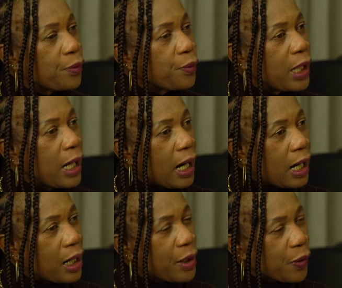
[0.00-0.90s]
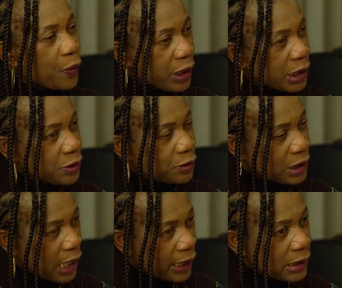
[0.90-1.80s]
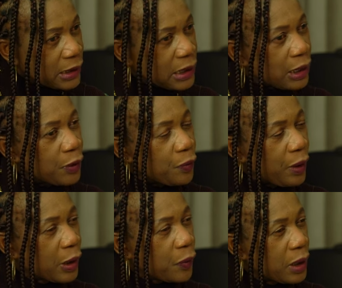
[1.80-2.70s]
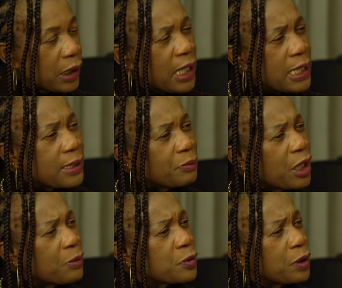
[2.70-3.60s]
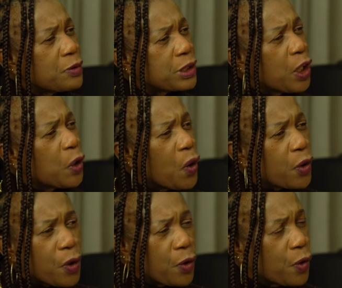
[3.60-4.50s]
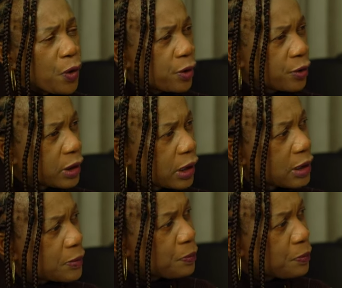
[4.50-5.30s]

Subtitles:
we are quick to judge and we are quick. Sometimes when you say no to things,